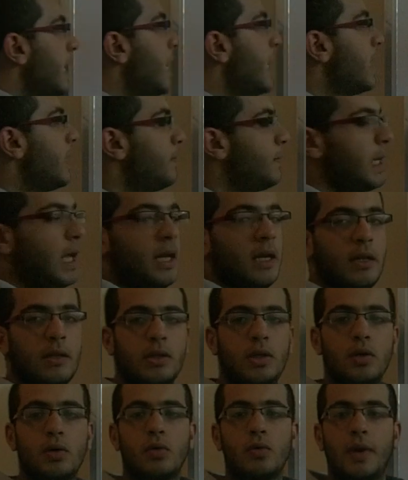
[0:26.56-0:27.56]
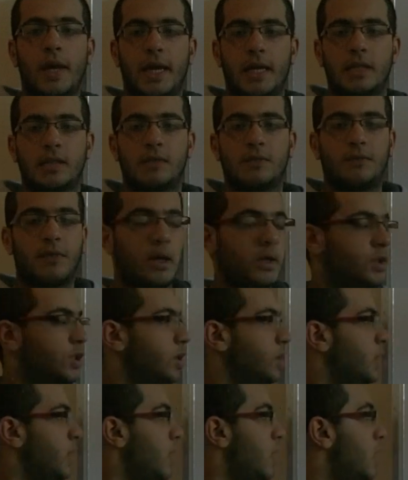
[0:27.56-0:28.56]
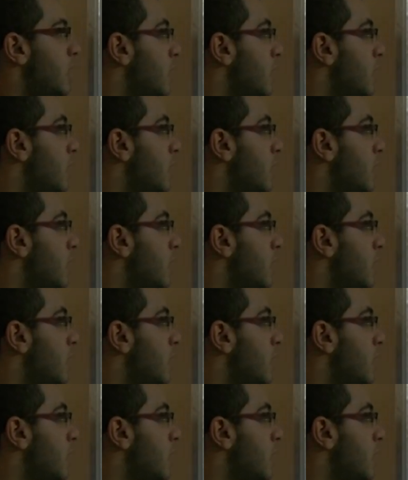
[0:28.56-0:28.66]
adapted to its function.